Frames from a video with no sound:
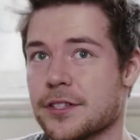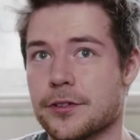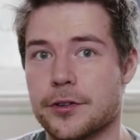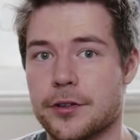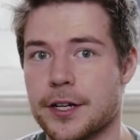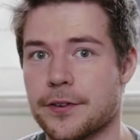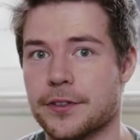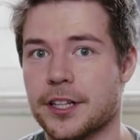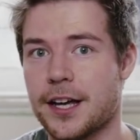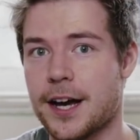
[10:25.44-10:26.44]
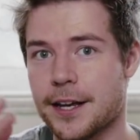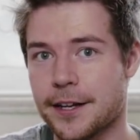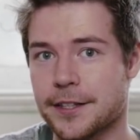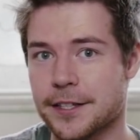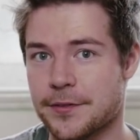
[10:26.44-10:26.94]
So if the
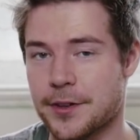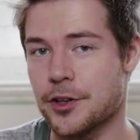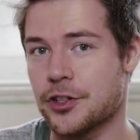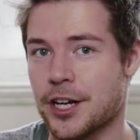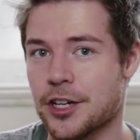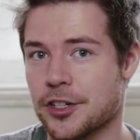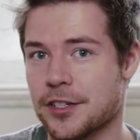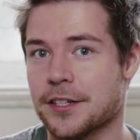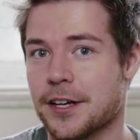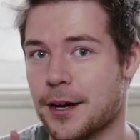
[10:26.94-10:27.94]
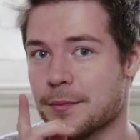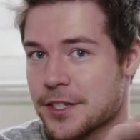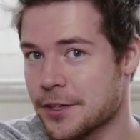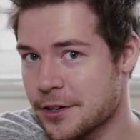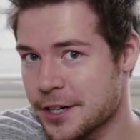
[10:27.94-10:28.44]
lighting in this video changes, I'm
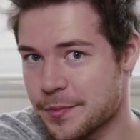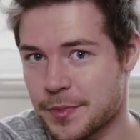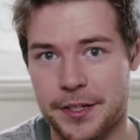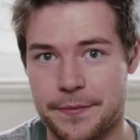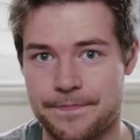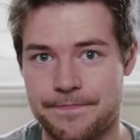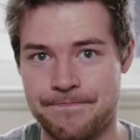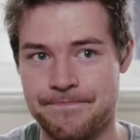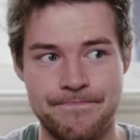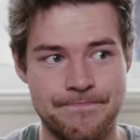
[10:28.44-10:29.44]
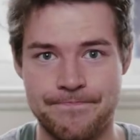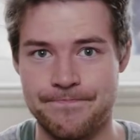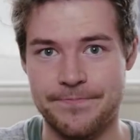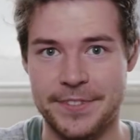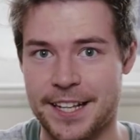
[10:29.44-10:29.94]
sorry, but
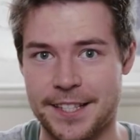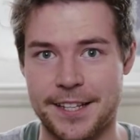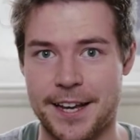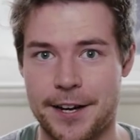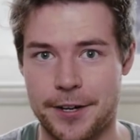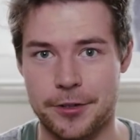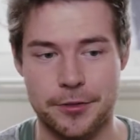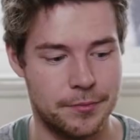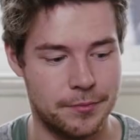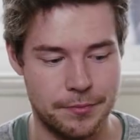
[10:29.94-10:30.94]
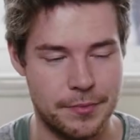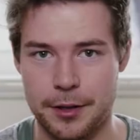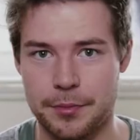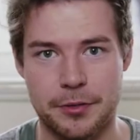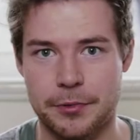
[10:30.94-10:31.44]
that's how
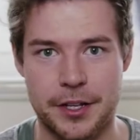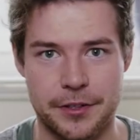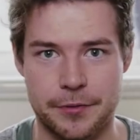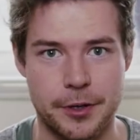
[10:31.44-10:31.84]
Melbourne weather